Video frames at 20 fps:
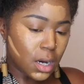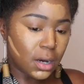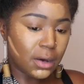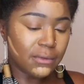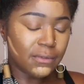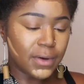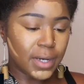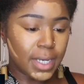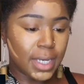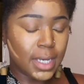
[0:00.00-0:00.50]

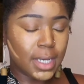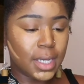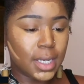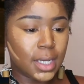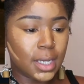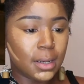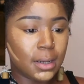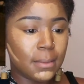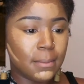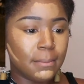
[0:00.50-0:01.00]
of
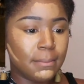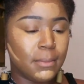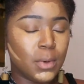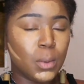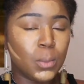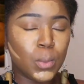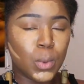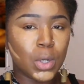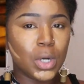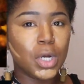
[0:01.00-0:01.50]
a
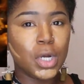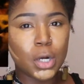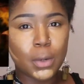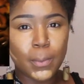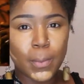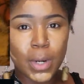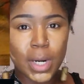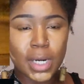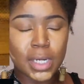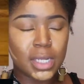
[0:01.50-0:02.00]

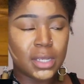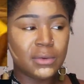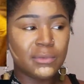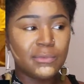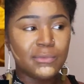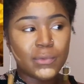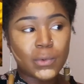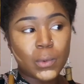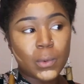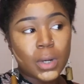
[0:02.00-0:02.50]
memorial party
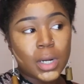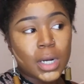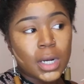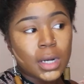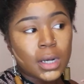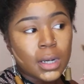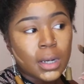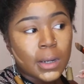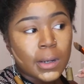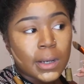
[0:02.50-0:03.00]

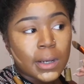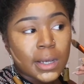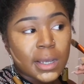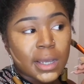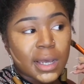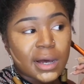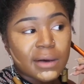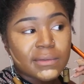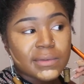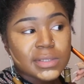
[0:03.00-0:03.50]
for
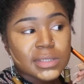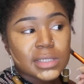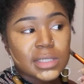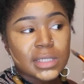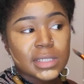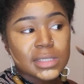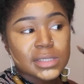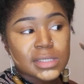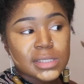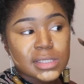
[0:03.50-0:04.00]
Calvin's
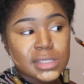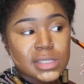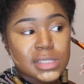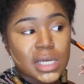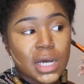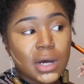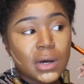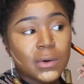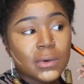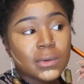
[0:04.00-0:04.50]
cousin
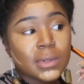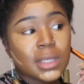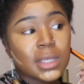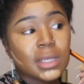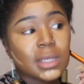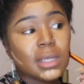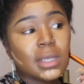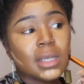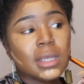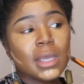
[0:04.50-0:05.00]

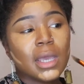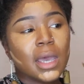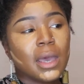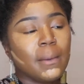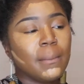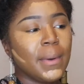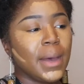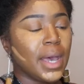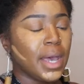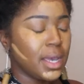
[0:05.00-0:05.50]
Tony. He
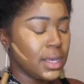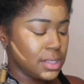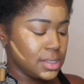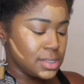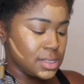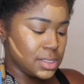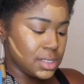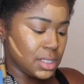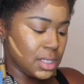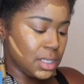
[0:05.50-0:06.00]
had
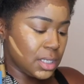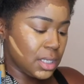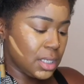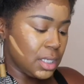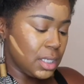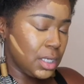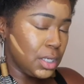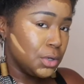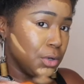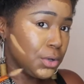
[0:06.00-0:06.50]
passed a
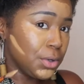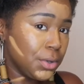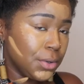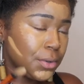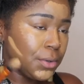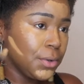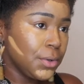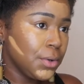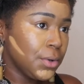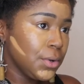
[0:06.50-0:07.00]

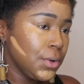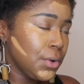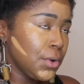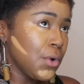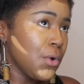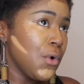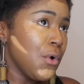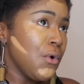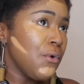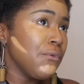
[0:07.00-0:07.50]
year
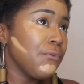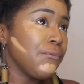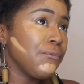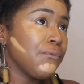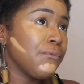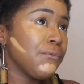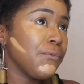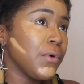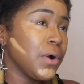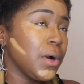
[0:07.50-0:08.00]

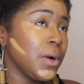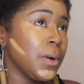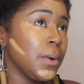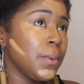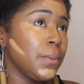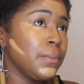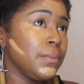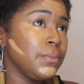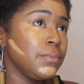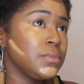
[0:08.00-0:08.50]

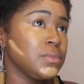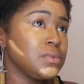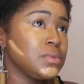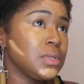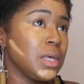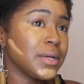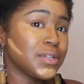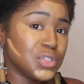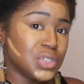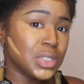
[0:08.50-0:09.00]
from
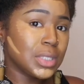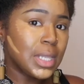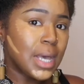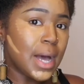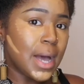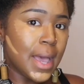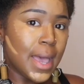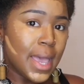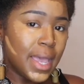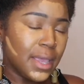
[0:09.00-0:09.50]
like
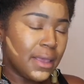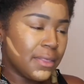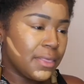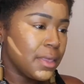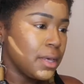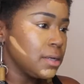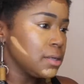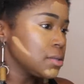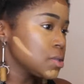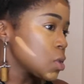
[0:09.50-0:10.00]
July
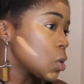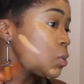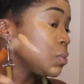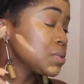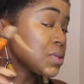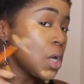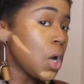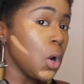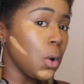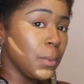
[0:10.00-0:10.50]
8th, so it
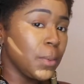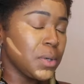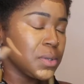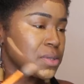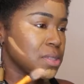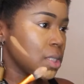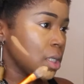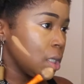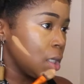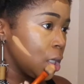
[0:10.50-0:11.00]
was
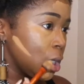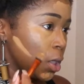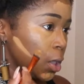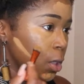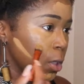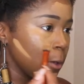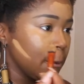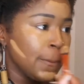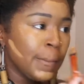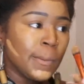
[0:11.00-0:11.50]
almost a
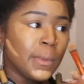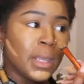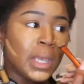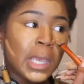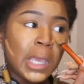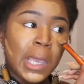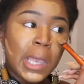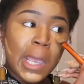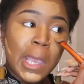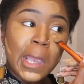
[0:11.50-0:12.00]
year.
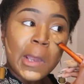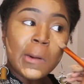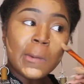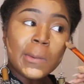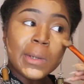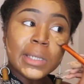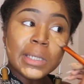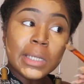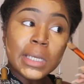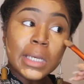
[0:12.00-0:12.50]

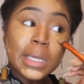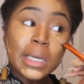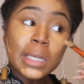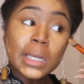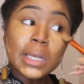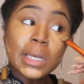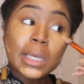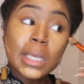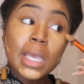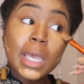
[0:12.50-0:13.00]
And we
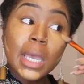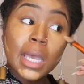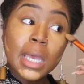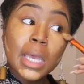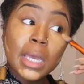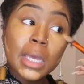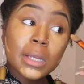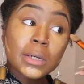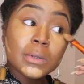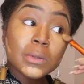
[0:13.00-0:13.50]
did
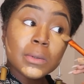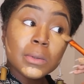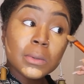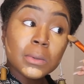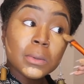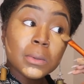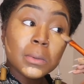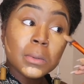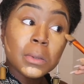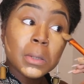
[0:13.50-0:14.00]

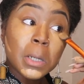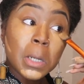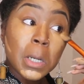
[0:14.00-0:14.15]
candle